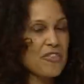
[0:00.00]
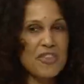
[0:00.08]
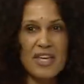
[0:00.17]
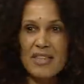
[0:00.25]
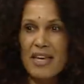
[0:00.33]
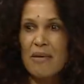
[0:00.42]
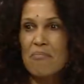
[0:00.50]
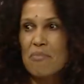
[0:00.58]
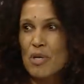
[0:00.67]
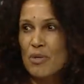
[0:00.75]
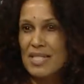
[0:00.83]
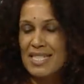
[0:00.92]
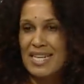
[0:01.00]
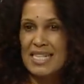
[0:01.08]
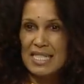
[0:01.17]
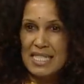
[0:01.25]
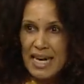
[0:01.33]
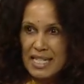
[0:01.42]
The thing that most
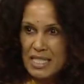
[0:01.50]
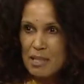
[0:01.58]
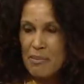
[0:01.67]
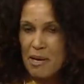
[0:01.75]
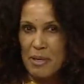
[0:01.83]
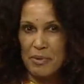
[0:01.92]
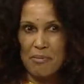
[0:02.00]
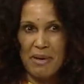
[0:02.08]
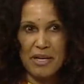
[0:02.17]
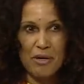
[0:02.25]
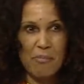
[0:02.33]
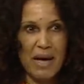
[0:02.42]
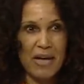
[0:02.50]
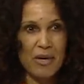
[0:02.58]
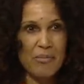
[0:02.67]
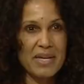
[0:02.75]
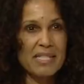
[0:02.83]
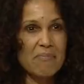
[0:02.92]
excites me about the
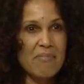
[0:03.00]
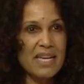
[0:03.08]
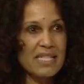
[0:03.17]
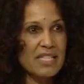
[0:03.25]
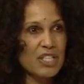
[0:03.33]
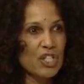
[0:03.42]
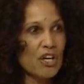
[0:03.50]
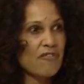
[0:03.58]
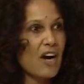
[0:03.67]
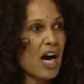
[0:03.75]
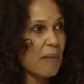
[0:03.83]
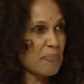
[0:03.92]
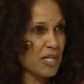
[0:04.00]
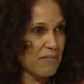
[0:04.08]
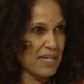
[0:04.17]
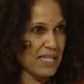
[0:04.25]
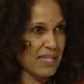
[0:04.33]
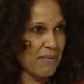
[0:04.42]
microbiome is a message of
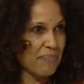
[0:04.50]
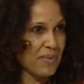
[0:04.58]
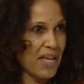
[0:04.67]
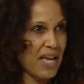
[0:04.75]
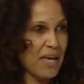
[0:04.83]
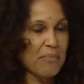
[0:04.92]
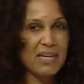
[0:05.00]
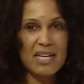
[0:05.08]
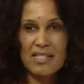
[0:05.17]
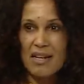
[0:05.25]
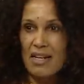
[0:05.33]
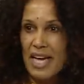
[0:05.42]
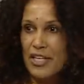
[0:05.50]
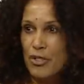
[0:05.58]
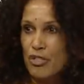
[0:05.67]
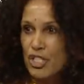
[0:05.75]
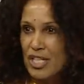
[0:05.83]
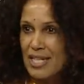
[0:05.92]
optimism. Because unlike
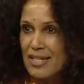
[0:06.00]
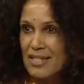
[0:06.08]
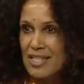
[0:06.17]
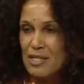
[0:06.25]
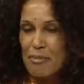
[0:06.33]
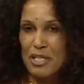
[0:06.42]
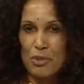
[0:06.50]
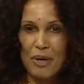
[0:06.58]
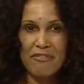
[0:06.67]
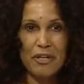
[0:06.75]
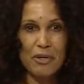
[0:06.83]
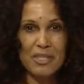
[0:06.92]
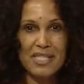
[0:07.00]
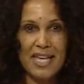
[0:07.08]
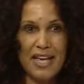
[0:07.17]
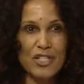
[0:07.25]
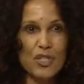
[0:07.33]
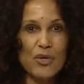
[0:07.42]
your genes, as my 12-year-old
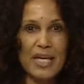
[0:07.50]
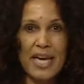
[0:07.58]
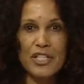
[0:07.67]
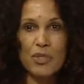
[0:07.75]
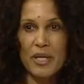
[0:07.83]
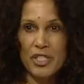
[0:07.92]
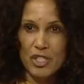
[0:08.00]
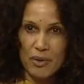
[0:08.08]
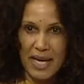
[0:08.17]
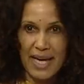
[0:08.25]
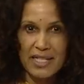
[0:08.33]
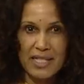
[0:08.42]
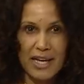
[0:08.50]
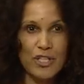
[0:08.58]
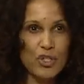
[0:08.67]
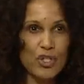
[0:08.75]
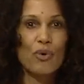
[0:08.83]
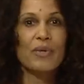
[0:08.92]
says, you get what you get
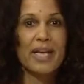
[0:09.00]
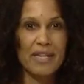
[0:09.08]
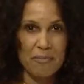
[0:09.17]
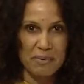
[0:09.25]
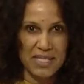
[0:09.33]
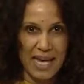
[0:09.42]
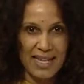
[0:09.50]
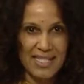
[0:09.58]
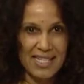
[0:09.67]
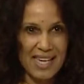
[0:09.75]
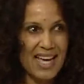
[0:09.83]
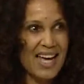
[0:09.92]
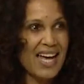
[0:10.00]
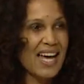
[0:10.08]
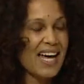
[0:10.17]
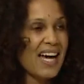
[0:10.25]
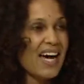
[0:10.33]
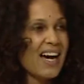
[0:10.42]
and you don't get upset,
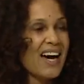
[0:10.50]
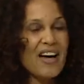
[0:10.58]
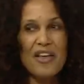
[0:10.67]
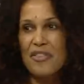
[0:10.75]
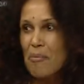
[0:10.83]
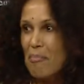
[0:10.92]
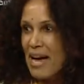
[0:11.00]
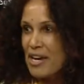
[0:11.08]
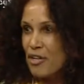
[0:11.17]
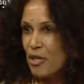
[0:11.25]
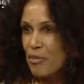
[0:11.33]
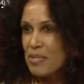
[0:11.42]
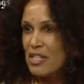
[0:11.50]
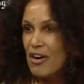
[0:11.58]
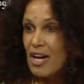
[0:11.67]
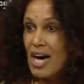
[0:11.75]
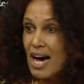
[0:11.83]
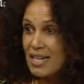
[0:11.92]
the microbes are
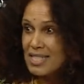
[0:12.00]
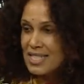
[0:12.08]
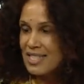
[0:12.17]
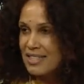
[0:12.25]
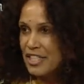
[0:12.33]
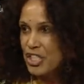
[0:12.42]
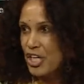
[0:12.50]
constantly